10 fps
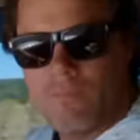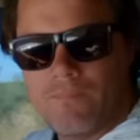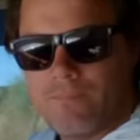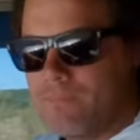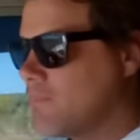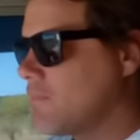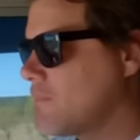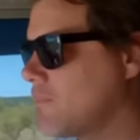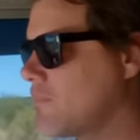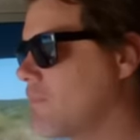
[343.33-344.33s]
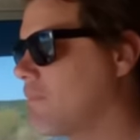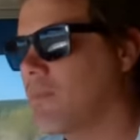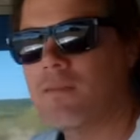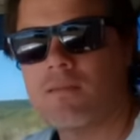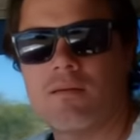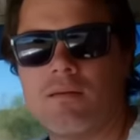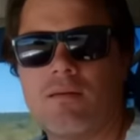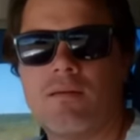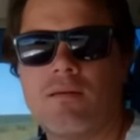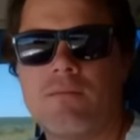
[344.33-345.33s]

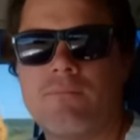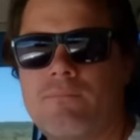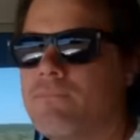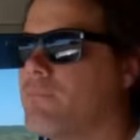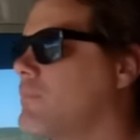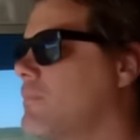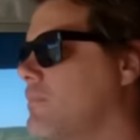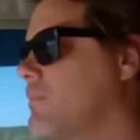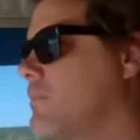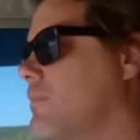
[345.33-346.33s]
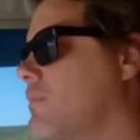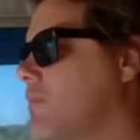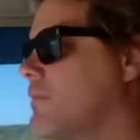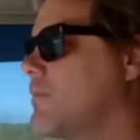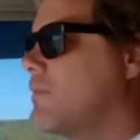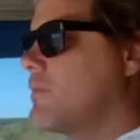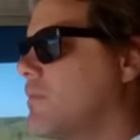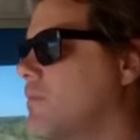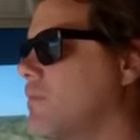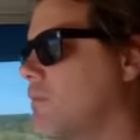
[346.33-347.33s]

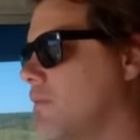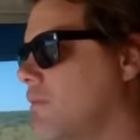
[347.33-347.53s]
(silent)